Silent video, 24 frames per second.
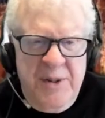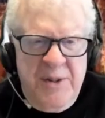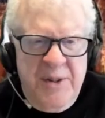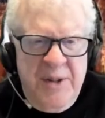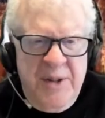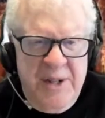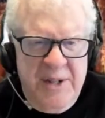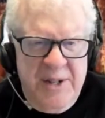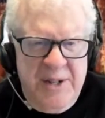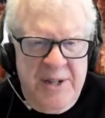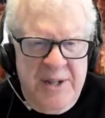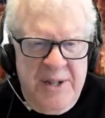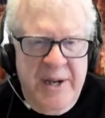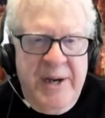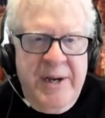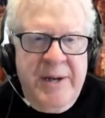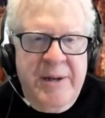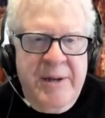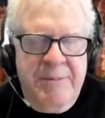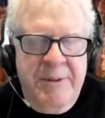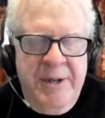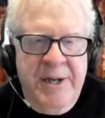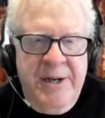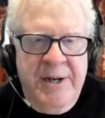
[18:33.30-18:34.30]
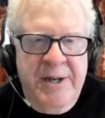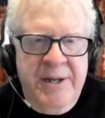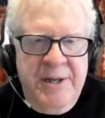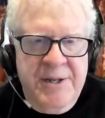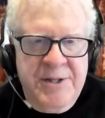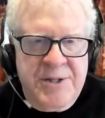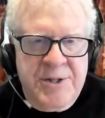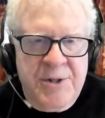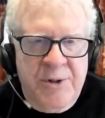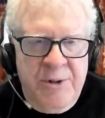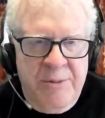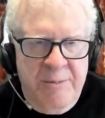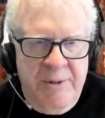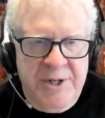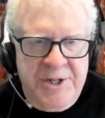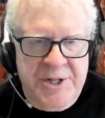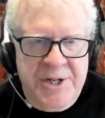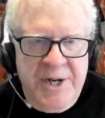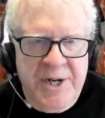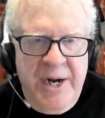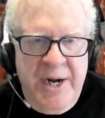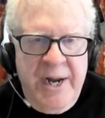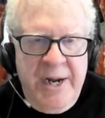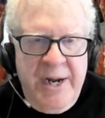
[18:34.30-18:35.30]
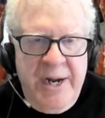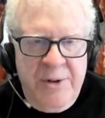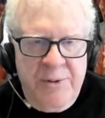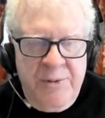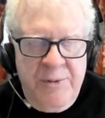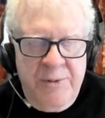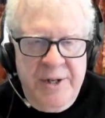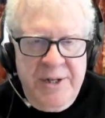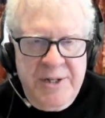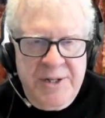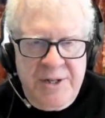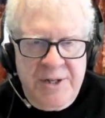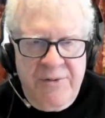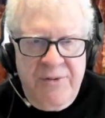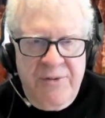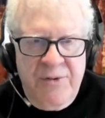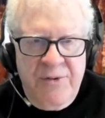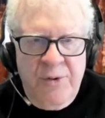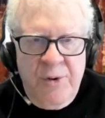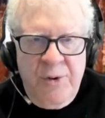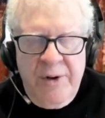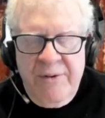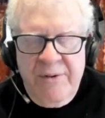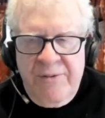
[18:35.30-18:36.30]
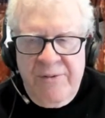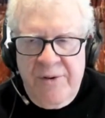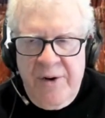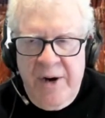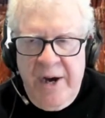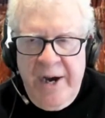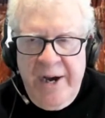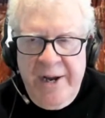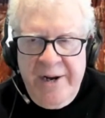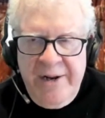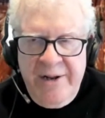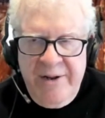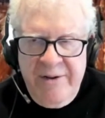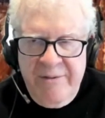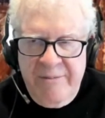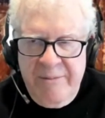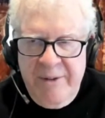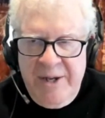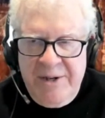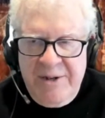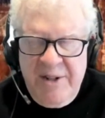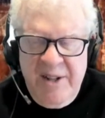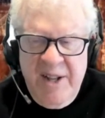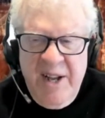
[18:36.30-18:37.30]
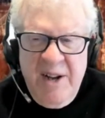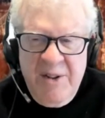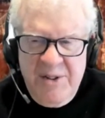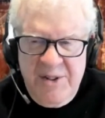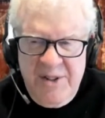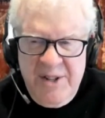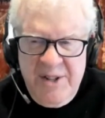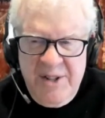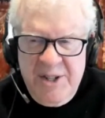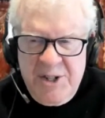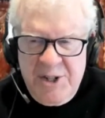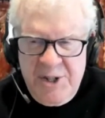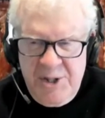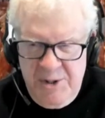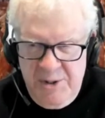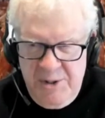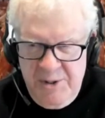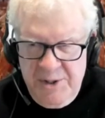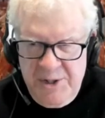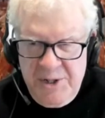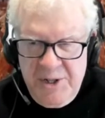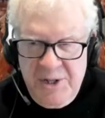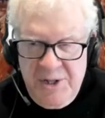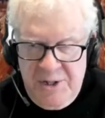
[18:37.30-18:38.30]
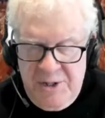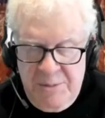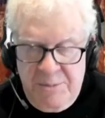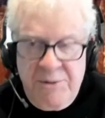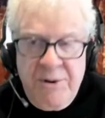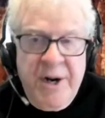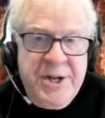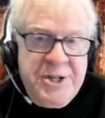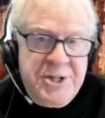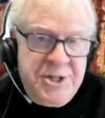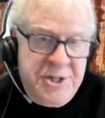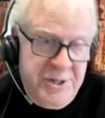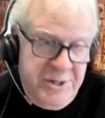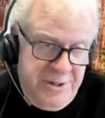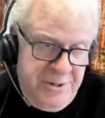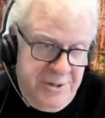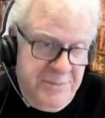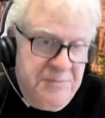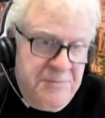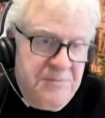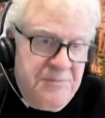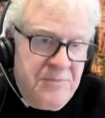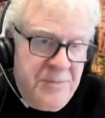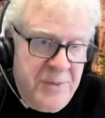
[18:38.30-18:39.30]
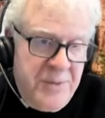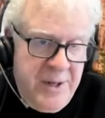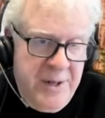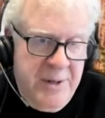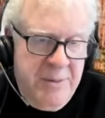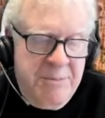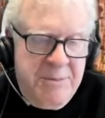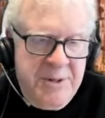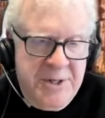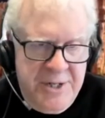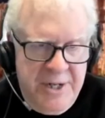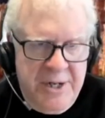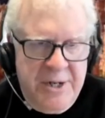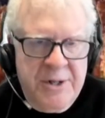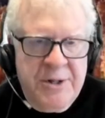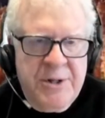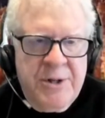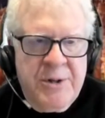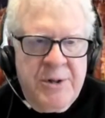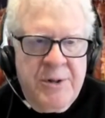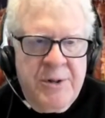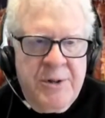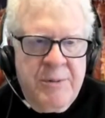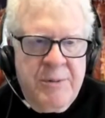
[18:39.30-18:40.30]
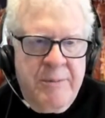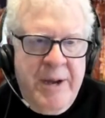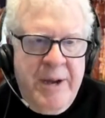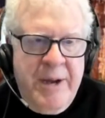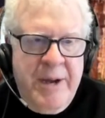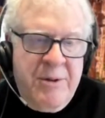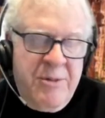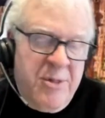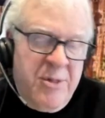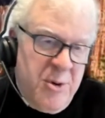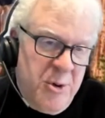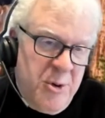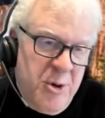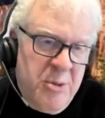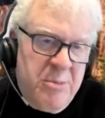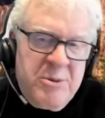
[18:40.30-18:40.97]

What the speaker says: with diabetes are at much higher risk for a variety of mental health issues. Depression, in particular, about